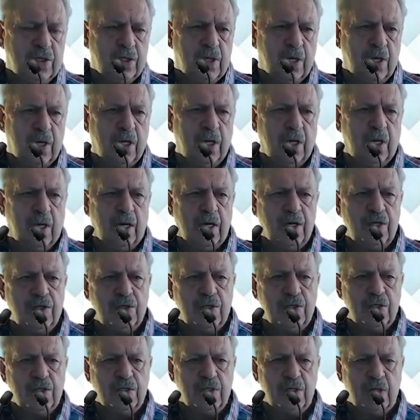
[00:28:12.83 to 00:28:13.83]

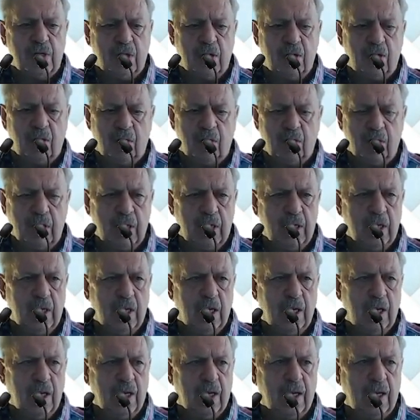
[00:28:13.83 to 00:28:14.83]
regulations regarding
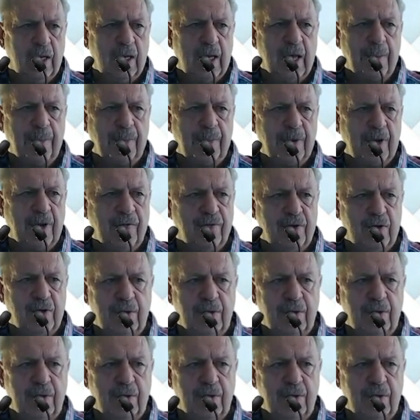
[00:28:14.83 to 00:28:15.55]
gap cover.